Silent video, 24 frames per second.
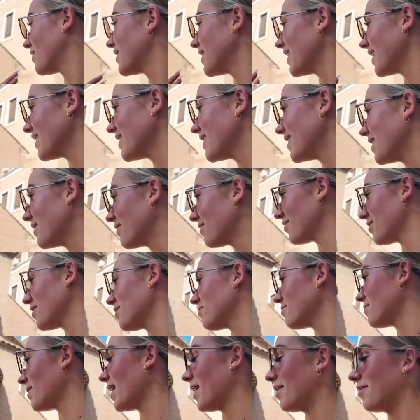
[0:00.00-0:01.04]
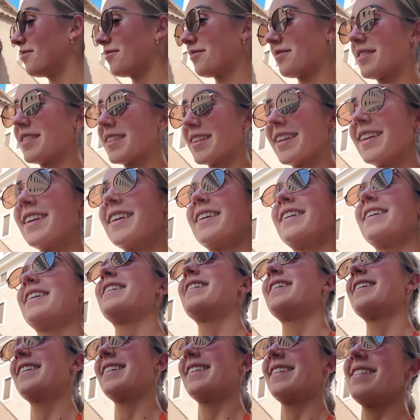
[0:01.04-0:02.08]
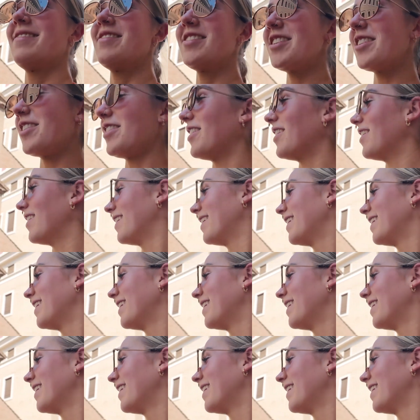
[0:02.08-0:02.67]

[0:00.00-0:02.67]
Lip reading: Sticks to your roof of mouth. Maybe not.